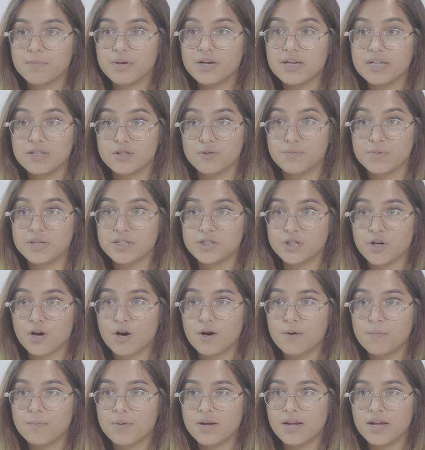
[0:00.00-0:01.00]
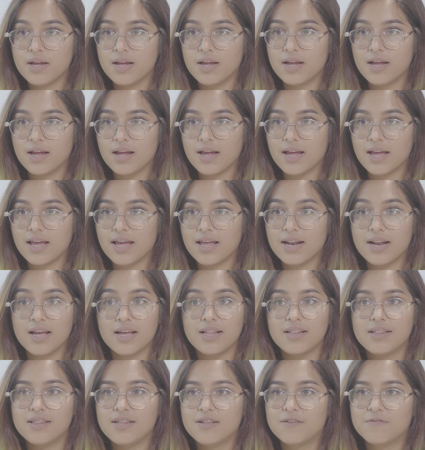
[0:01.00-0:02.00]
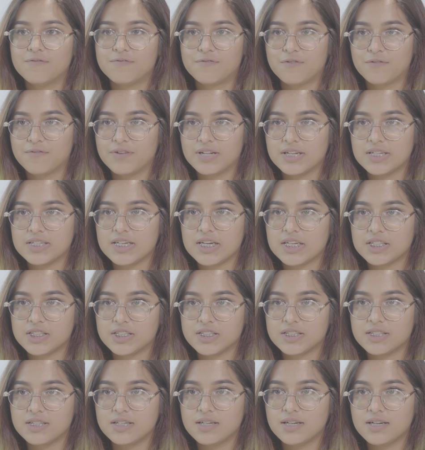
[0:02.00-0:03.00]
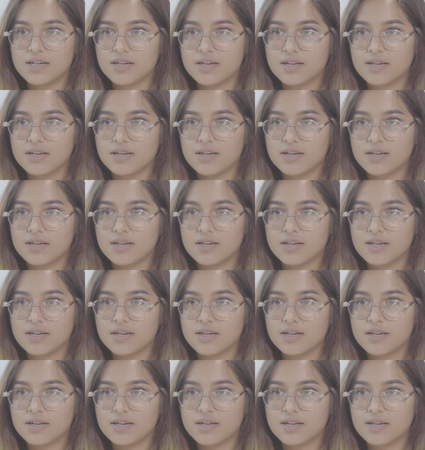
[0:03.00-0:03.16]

put into my job, and I live for validation.